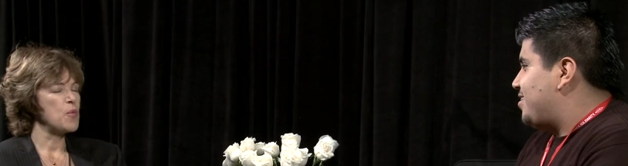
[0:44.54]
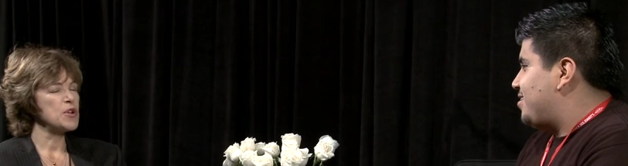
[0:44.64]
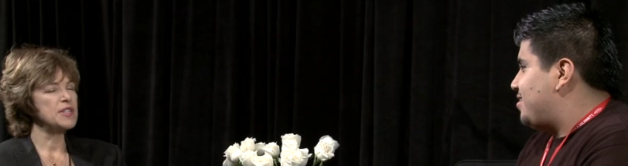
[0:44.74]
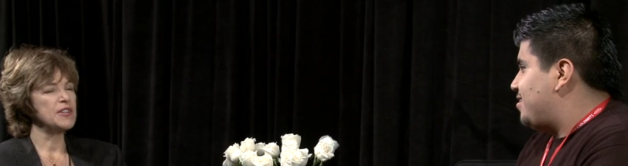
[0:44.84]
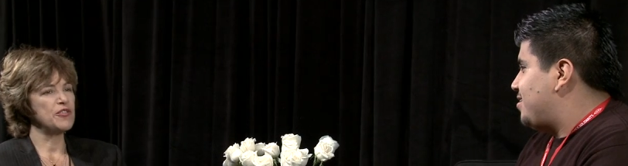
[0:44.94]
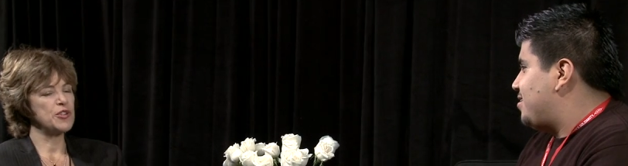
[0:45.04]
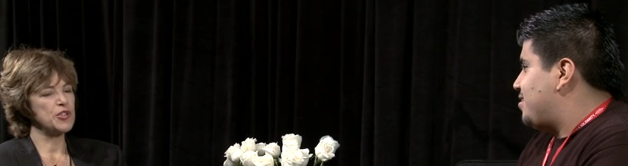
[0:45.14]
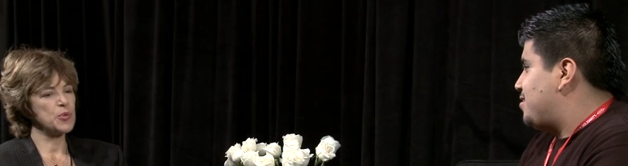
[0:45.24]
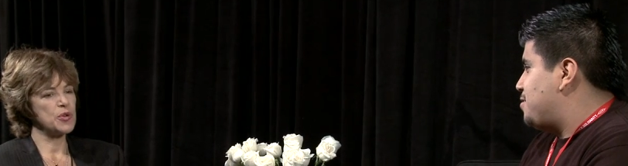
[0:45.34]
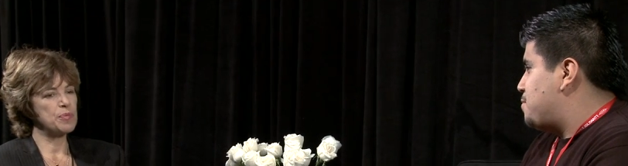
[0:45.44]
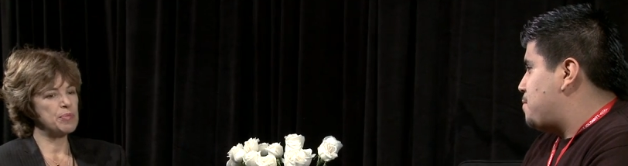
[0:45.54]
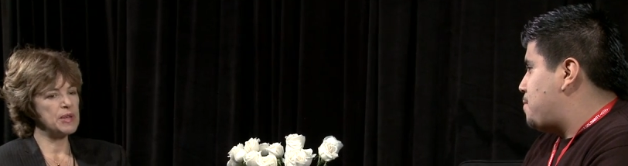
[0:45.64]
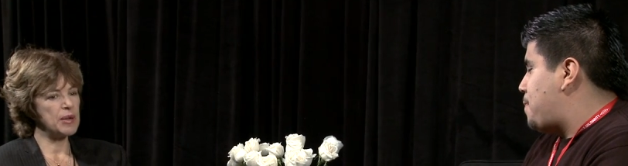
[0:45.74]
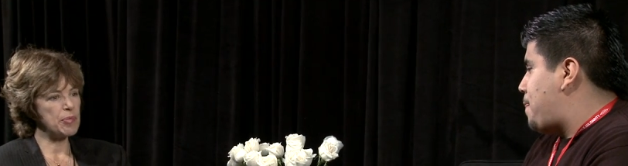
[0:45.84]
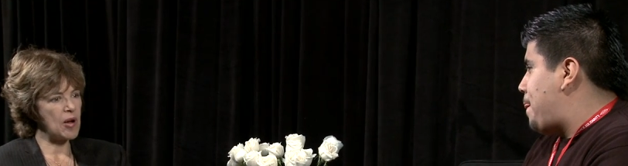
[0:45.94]
Speaker 1: And what difference would
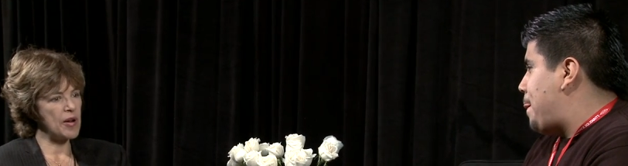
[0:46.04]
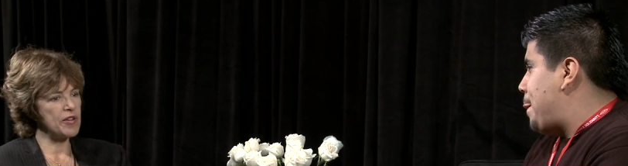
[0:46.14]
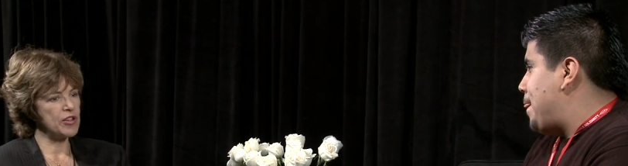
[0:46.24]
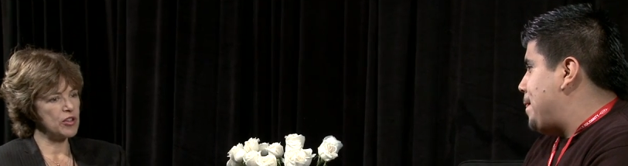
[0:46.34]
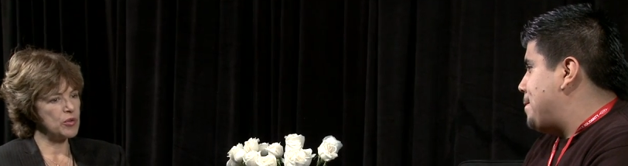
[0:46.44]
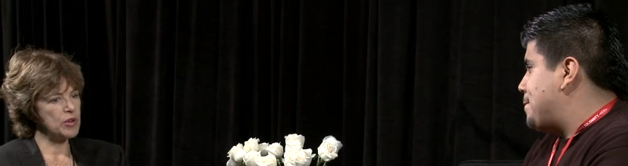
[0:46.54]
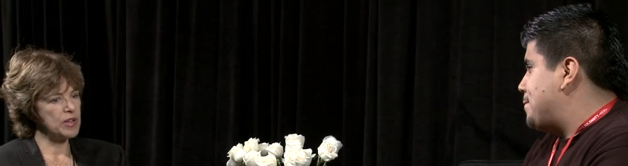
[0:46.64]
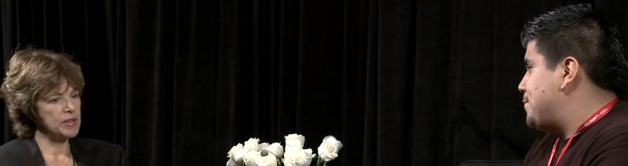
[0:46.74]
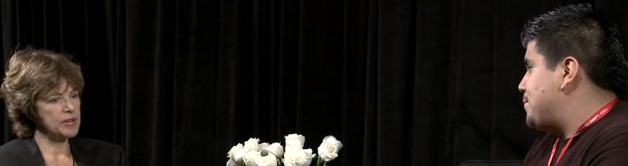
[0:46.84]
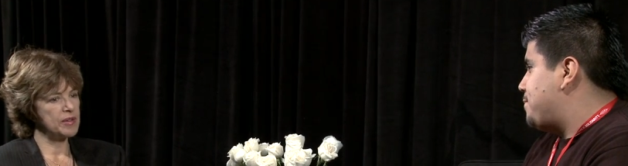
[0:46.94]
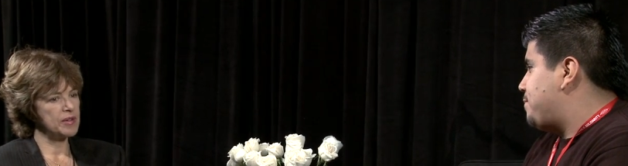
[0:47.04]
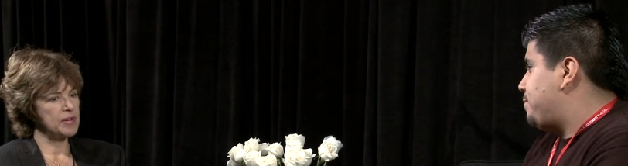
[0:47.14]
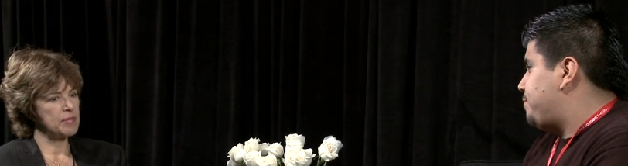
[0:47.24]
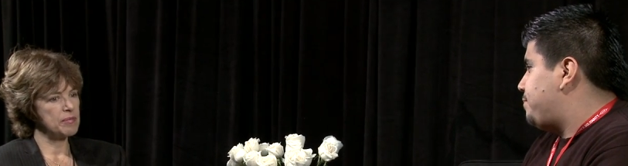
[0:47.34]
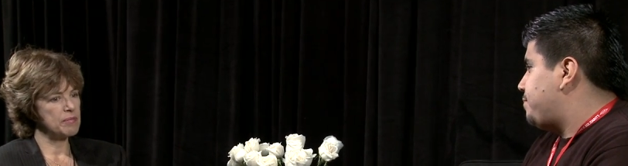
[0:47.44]
being part of a union
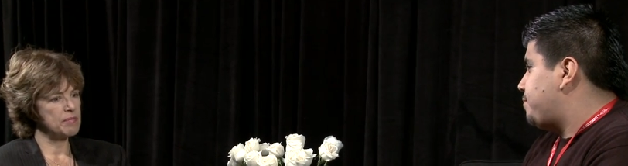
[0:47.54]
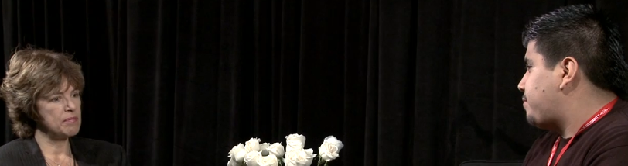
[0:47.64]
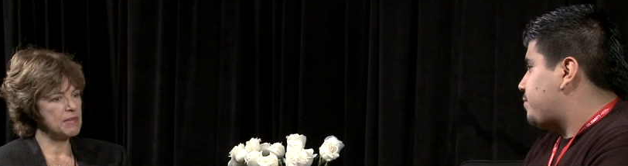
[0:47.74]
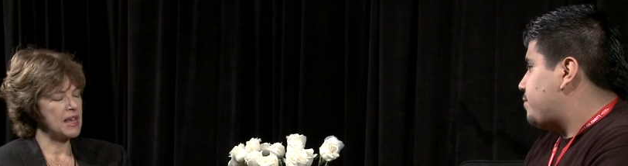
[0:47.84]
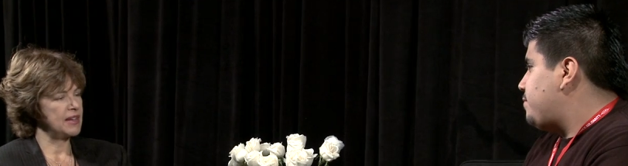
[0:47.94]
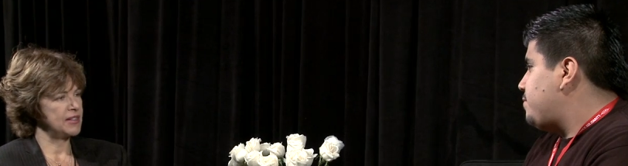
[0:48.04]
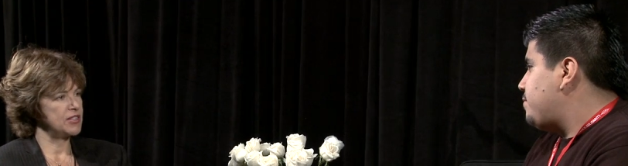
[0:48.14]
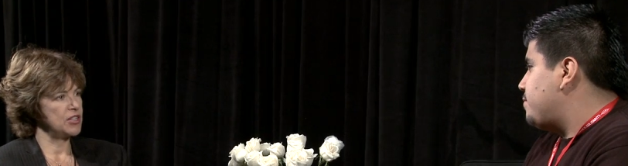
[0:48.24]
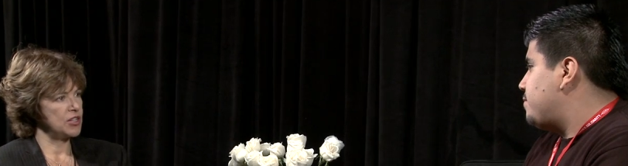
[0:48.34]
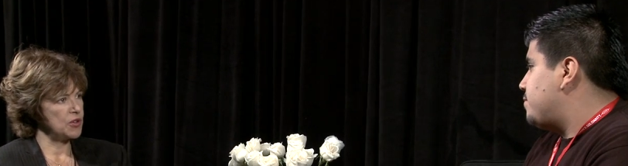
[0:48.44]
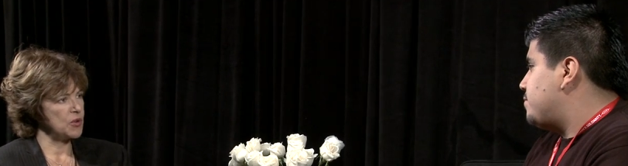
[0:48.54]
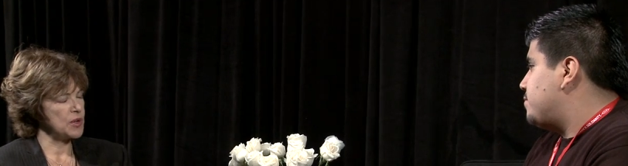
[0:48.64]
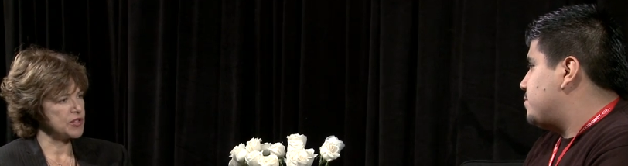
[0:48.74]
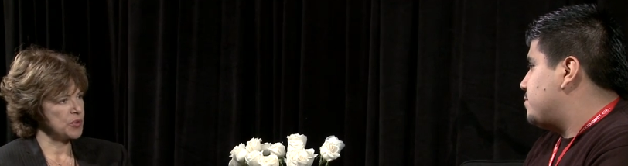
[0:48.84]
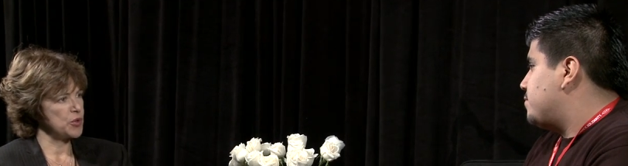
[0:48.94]
make to
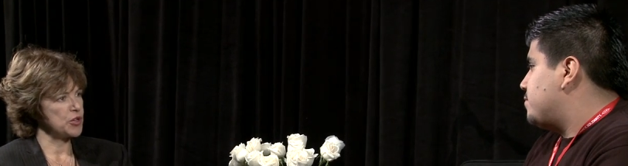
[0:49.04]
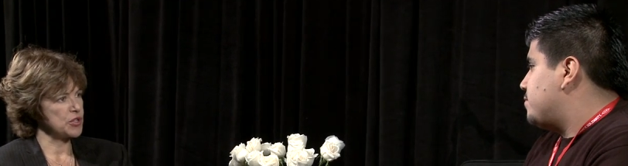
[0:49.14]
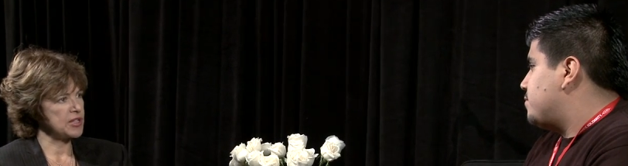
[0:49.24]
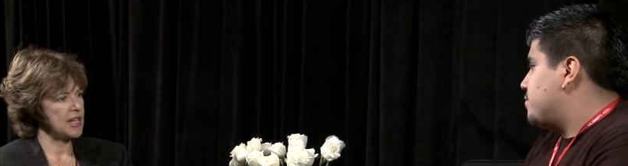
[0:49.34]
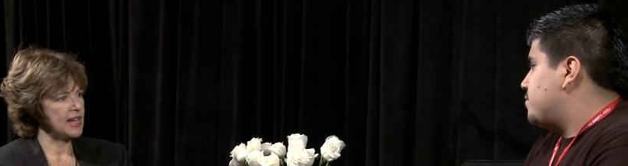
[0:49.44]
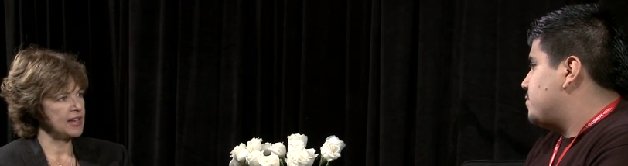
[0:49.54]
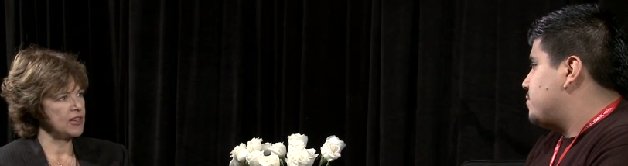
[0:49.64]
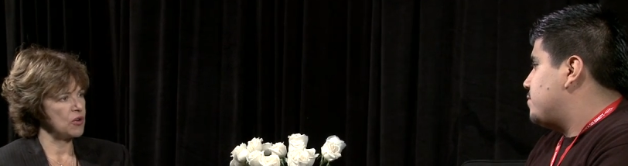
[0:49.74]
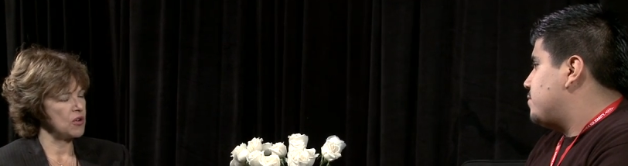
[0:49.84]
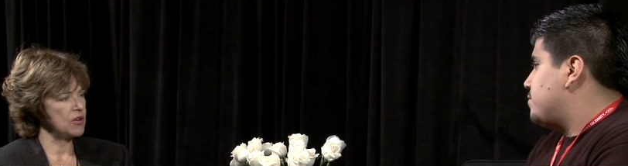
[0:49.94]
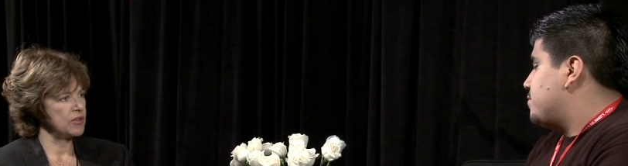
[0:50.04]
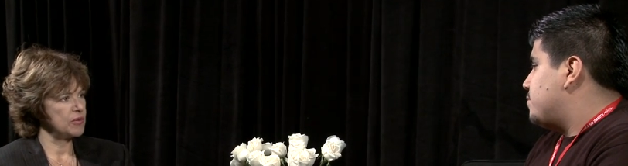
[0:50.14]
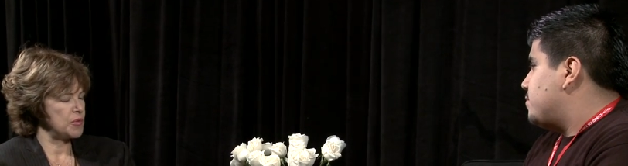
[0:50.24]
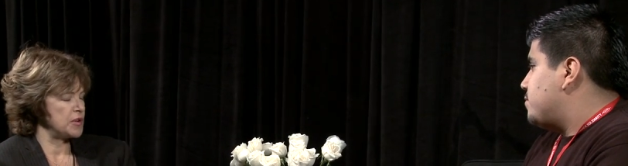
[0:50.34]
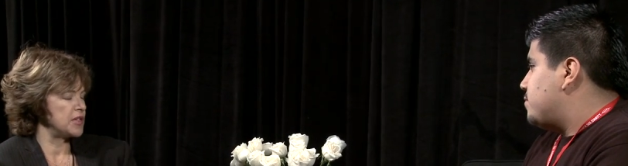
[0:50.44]
you and to workers like your,
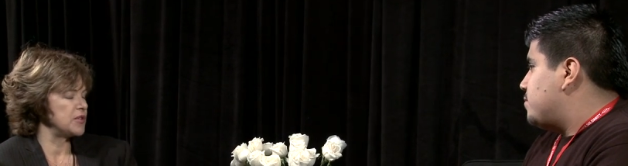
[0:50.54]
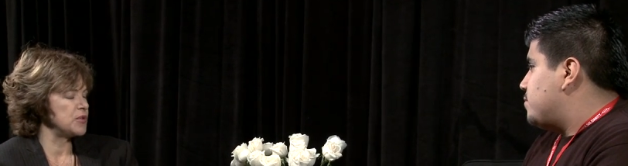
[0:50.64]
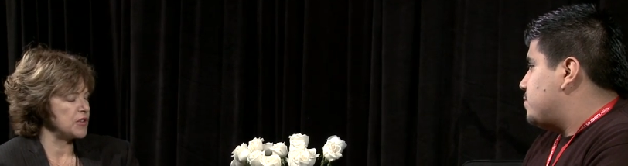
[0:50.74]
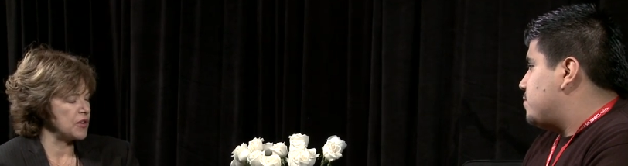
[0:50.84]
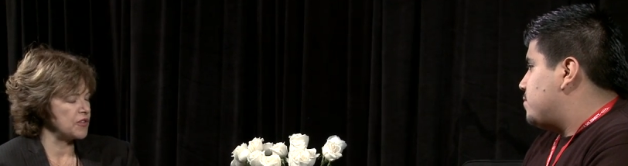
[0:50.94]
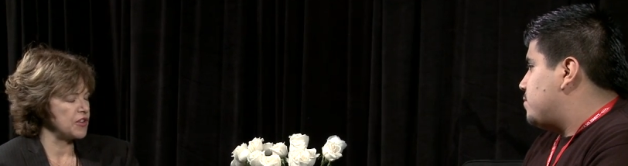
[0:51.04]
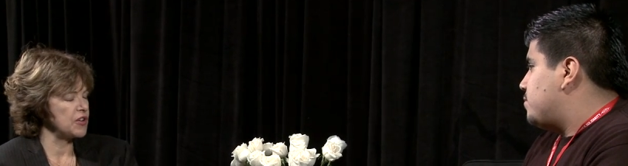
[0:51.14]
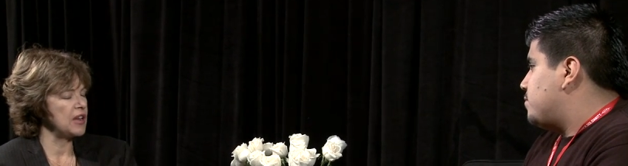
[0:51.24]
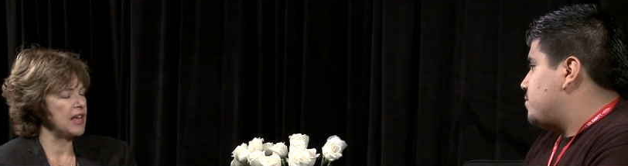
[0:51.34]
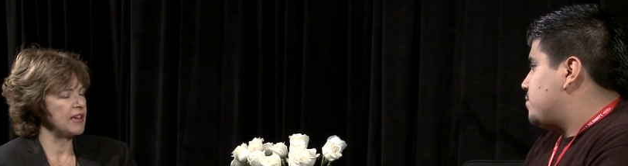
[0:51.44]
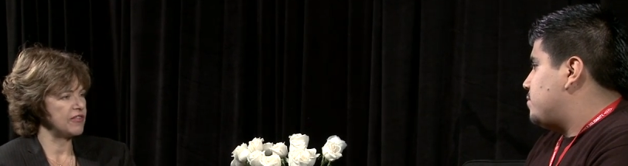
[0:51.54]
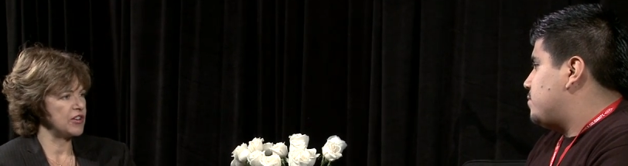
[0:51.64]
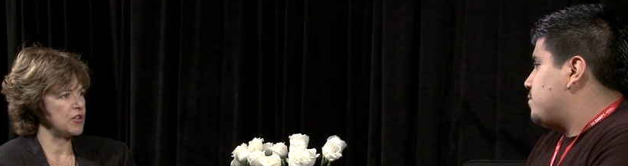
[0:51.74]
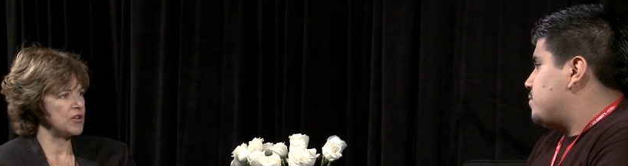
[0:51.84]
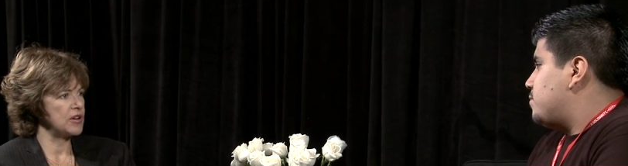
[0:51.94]
what would it do to your, for your life
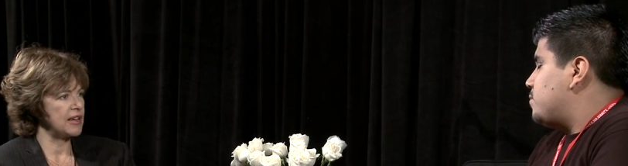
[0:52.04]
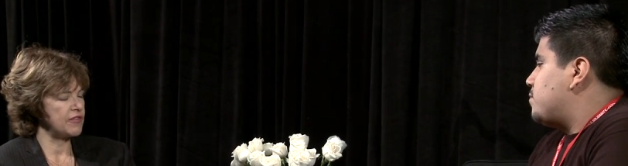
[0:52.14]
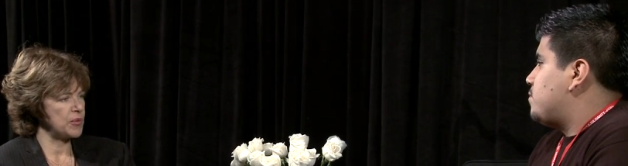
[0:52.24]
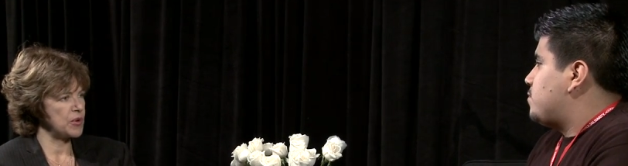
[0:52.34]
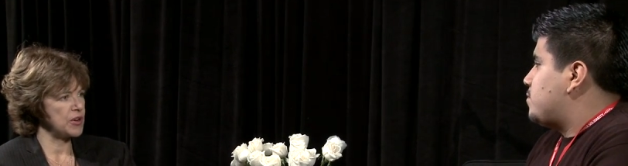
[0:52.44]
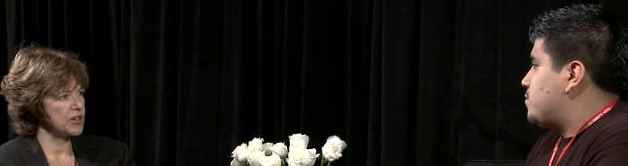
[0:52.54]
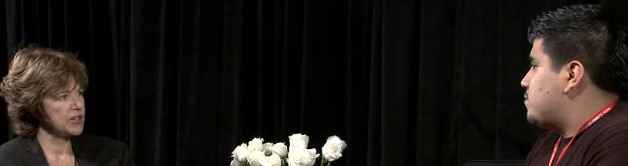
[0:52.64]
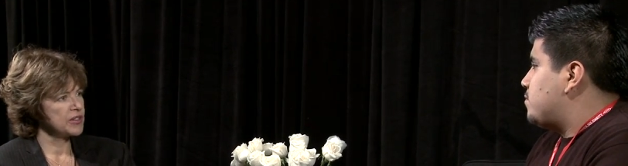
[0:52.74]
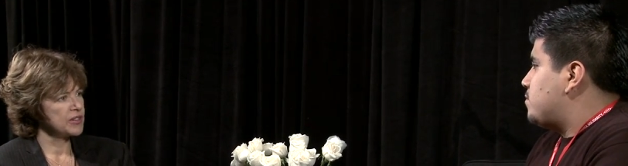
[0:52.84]
and your life at work?